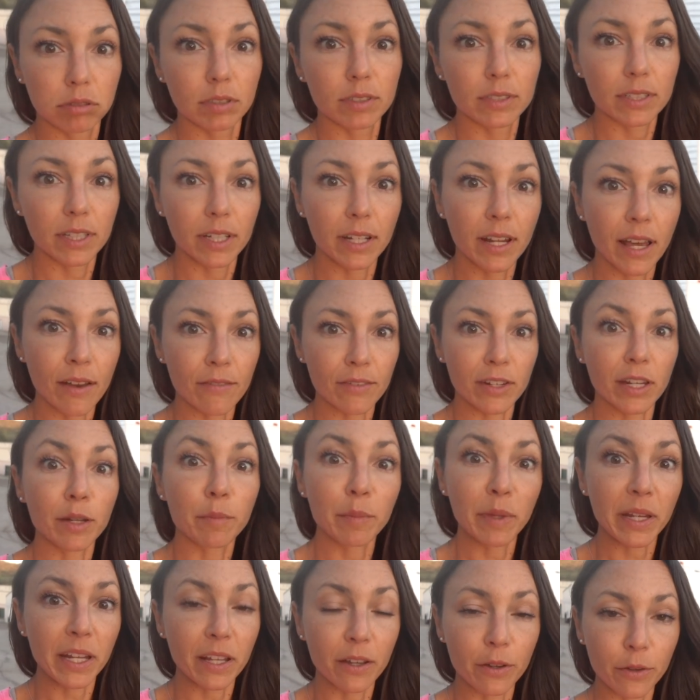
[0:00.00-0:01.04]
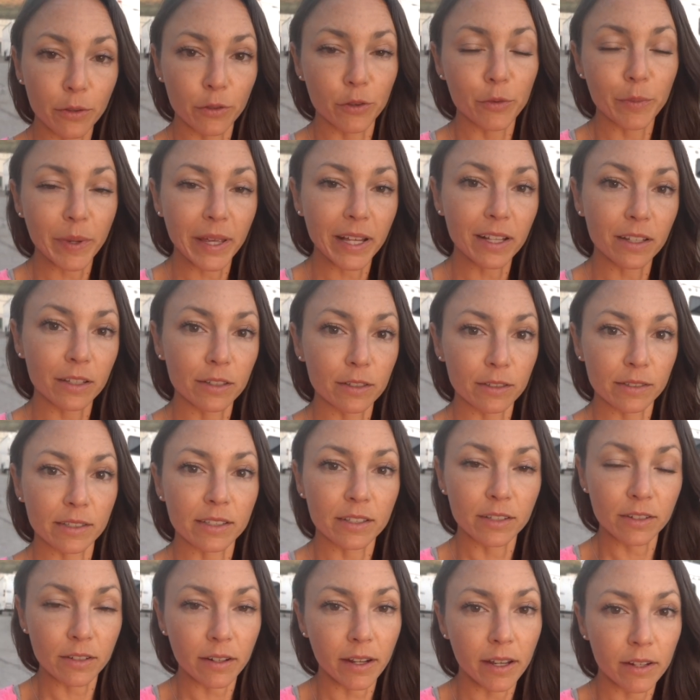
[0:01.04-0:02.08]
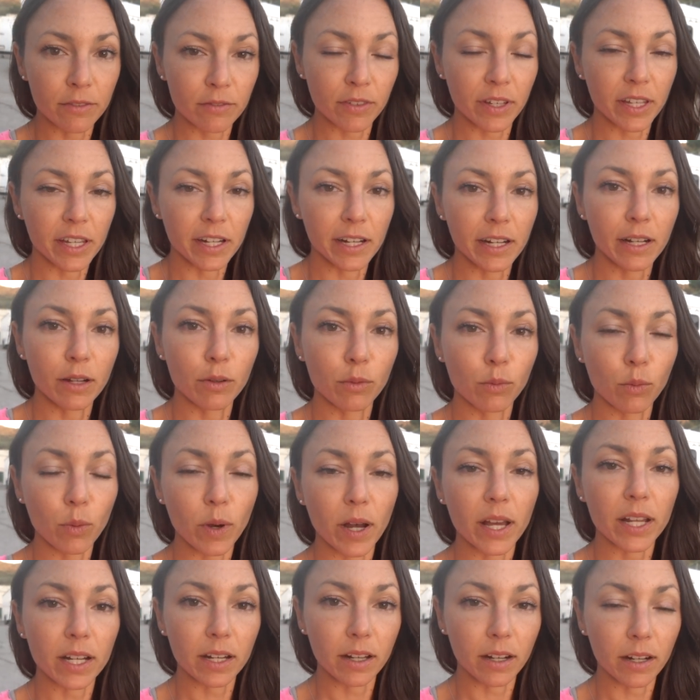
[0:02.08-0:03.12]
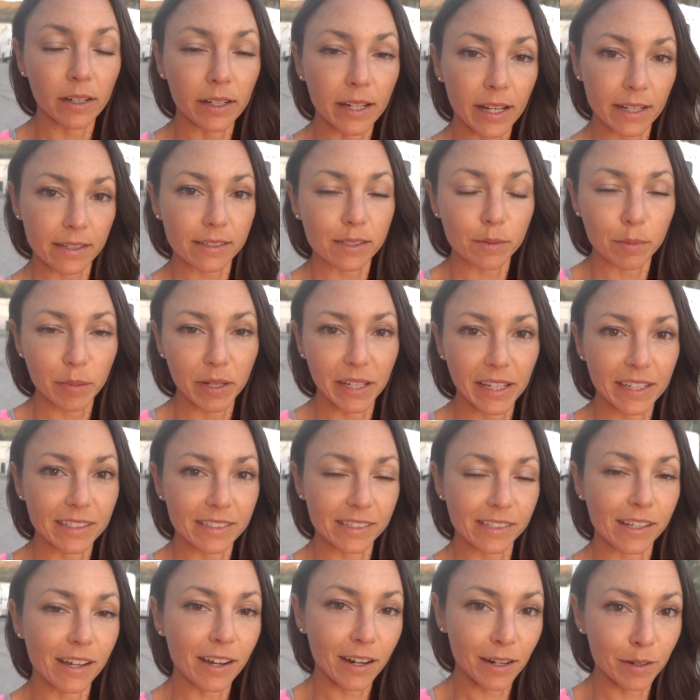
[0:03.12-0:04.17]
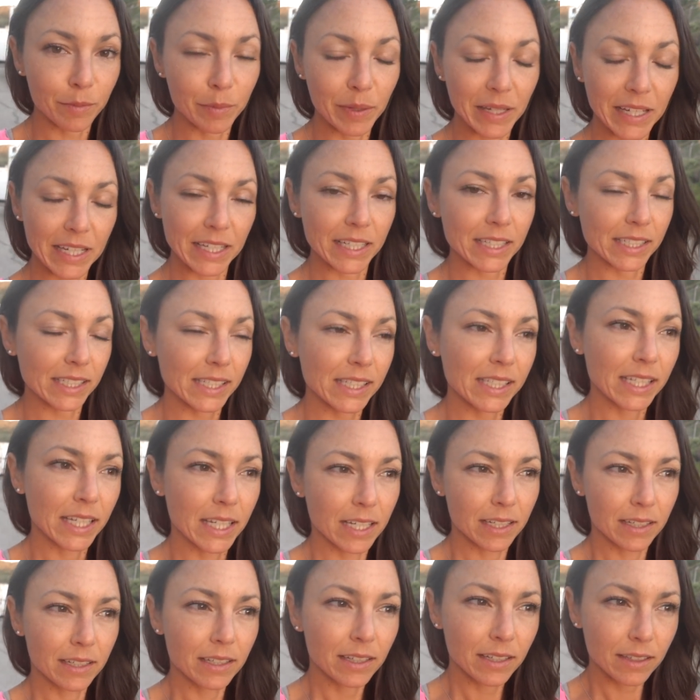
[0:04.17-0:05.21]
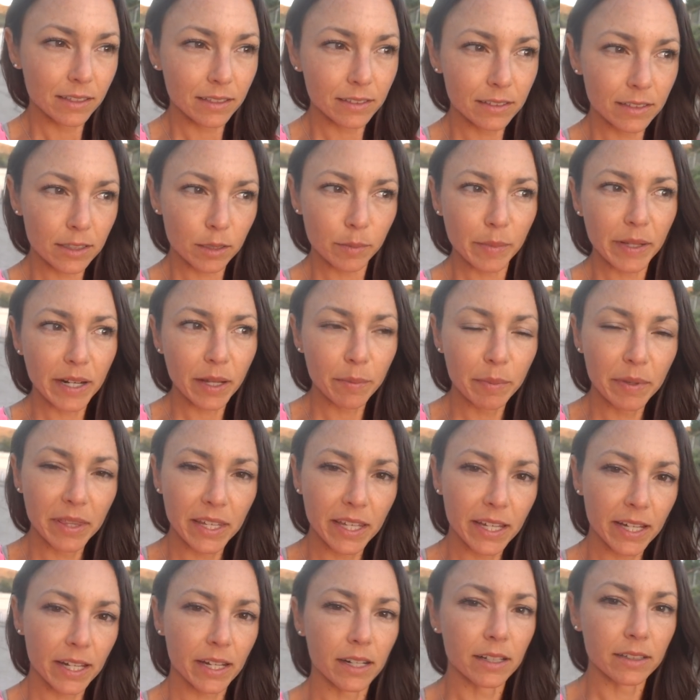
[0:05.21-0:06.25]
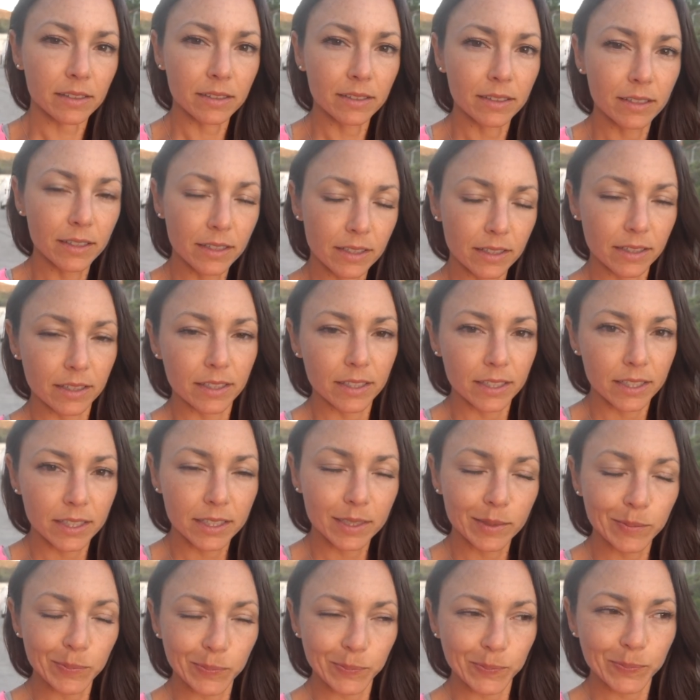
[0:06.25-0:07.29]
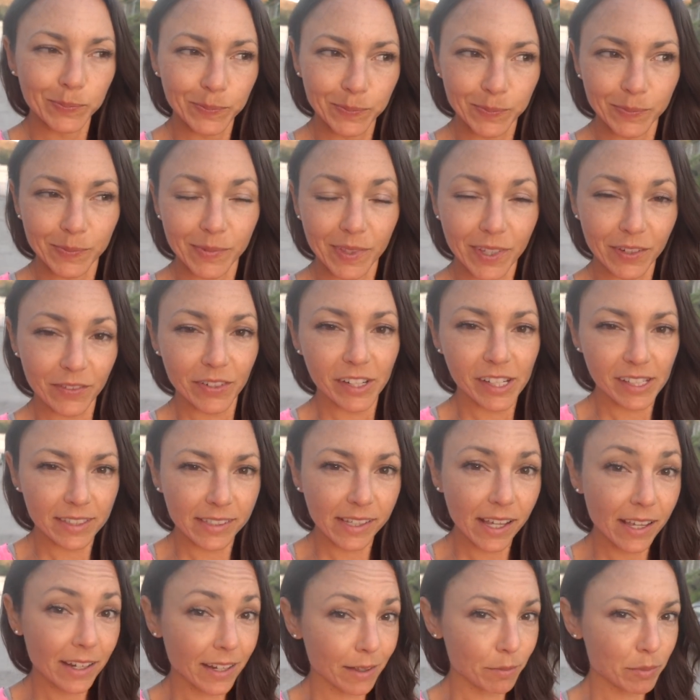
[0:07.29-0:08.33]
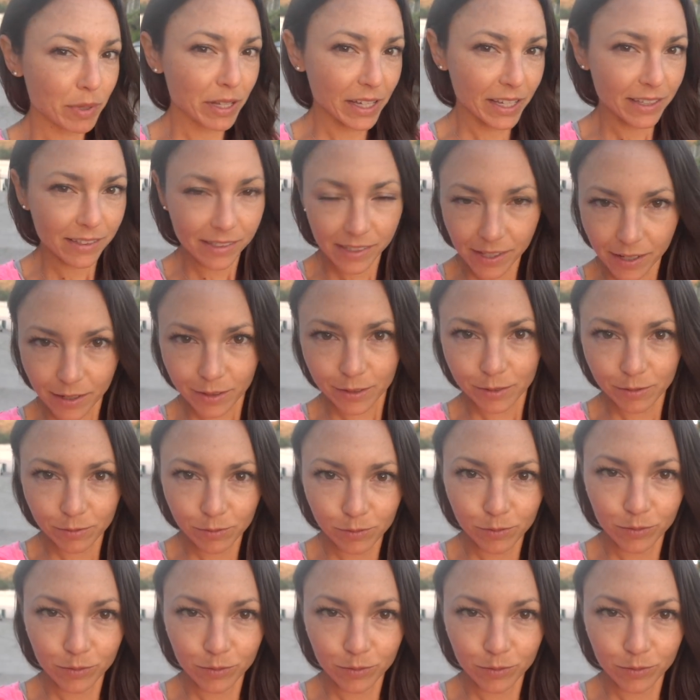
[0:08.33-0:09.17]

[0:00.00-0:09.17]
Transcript: Didn't have it in me to go through my clothes and try and figure out what our next plans are because they're a little bit up in the air. They're very exciting plans though.